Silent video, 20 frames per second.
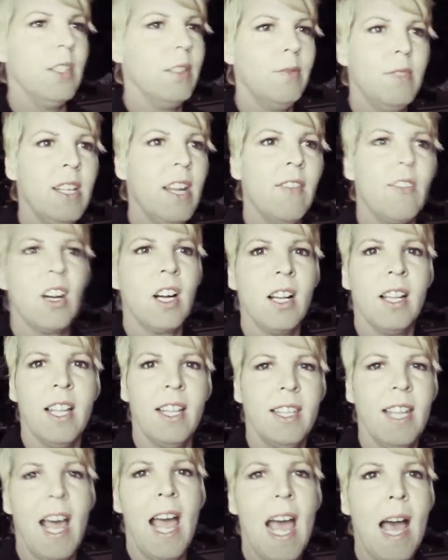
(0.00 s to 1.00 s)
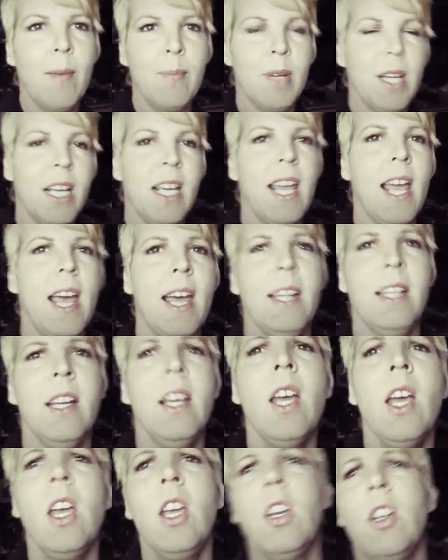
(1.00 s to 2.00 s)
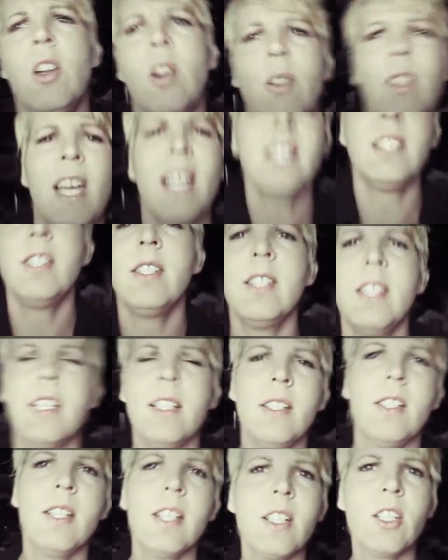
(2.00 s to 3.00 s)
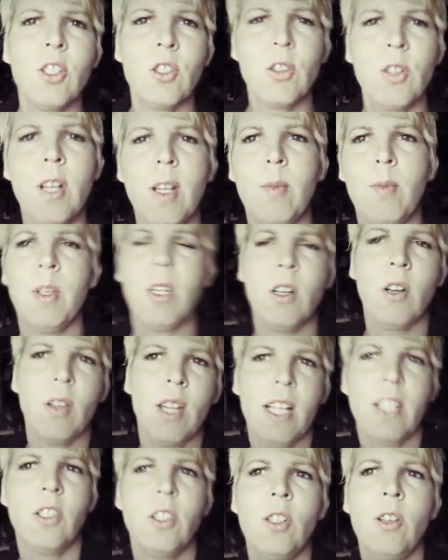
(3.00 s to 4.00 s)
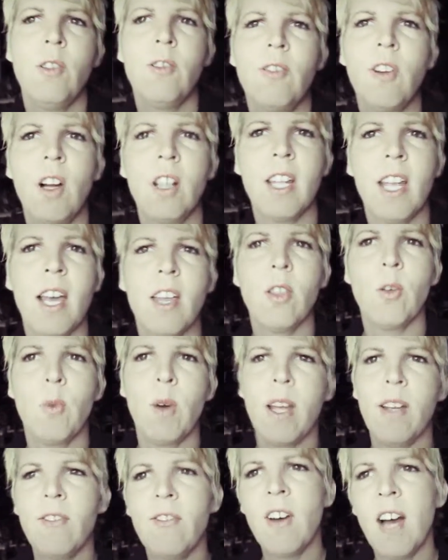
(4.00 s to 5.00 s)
Never going to let that happen again. You know, that's extreme. You know, that's too far the other way.